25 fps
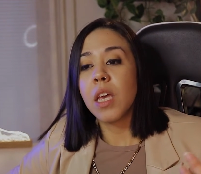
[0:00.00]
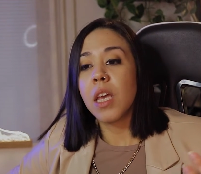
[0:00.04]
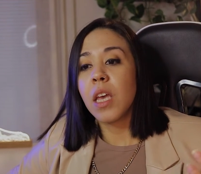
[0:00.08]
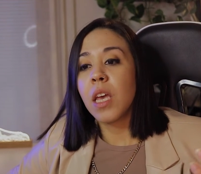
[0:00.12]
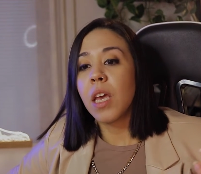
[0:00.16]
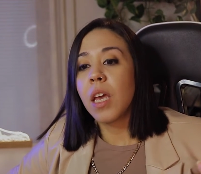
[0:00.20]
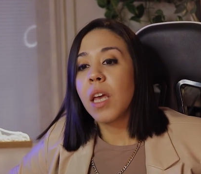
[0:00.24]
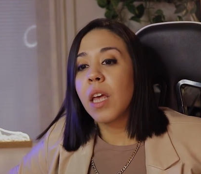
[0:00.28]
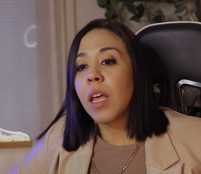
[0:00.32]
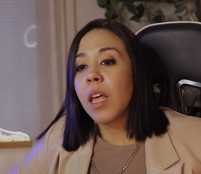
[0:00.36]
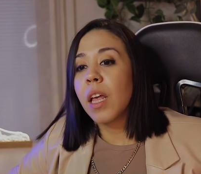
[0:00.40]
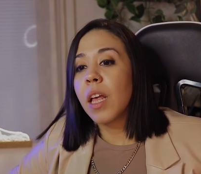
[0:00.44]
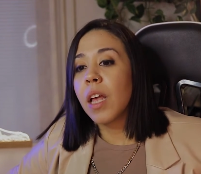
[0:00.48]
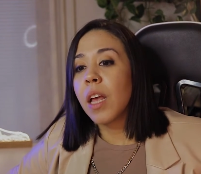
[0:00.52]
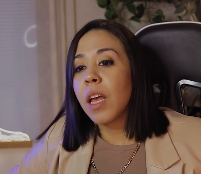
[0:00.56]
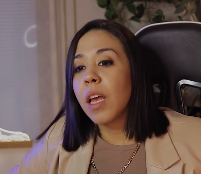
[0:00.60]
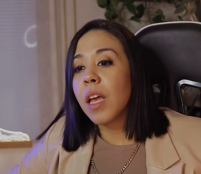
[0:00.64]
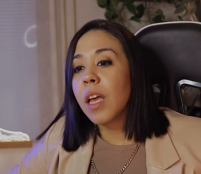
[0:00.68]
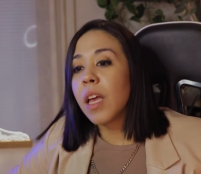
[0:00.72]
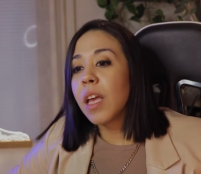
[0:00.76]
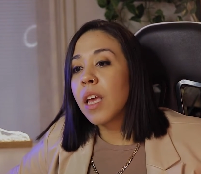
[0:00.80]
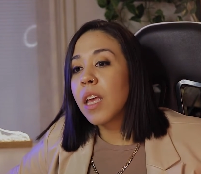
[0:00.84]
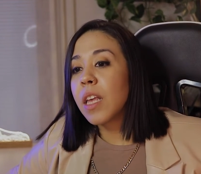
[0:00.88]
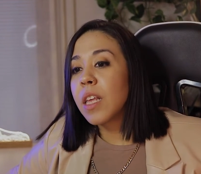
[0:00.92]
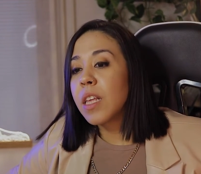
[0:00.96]

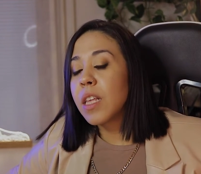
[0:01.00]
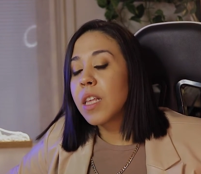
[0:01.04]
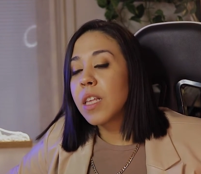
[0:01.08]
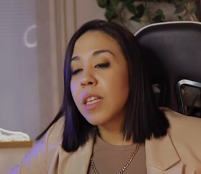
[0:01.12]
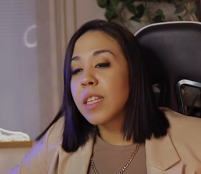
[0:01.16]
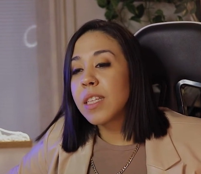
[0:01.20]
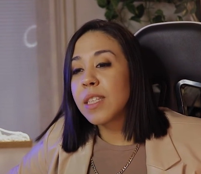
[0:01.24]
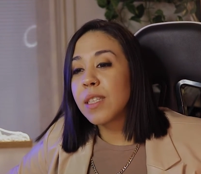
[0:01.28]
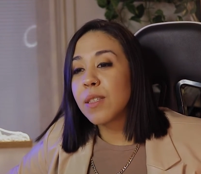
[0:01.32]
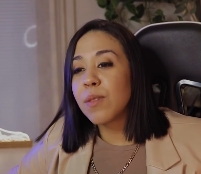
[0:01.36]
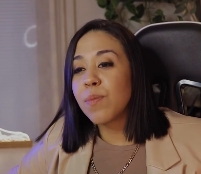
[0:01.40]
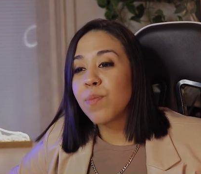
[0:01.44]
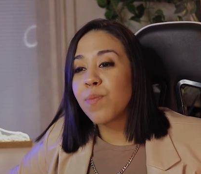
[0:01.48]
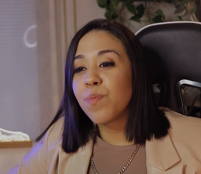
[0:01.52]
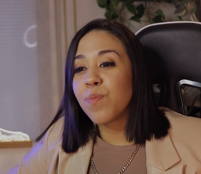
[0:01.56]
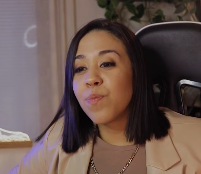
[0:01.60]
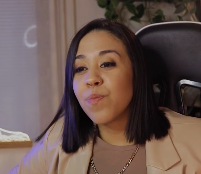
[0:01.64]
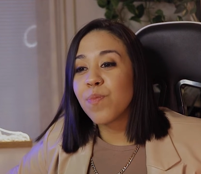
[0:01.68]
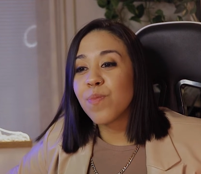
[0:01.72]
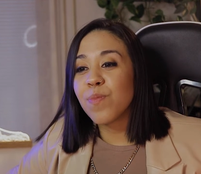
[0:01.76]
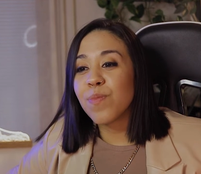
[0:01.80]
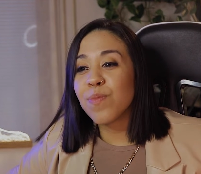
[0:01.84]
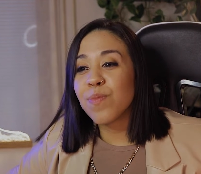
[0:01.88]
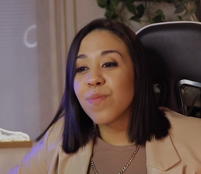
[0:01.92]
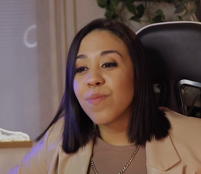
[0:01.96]

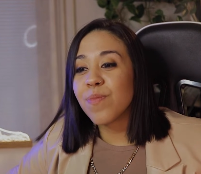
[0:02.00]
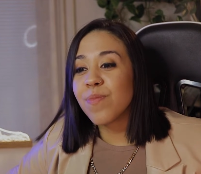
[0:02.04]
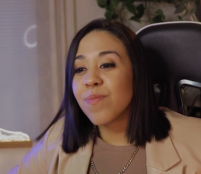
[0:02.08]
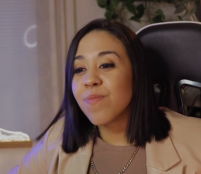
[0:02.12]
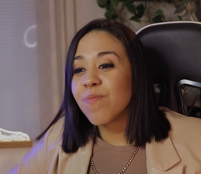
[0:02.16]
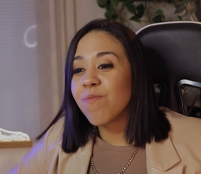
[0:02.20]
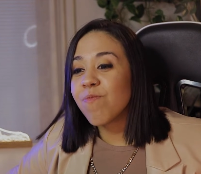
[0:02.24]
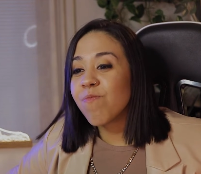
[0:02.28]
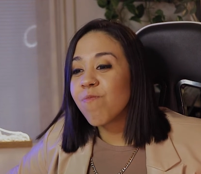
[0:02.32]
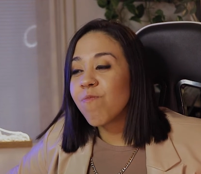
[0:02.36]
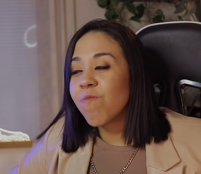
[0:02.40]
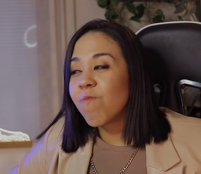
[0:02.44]
Nobody speaks.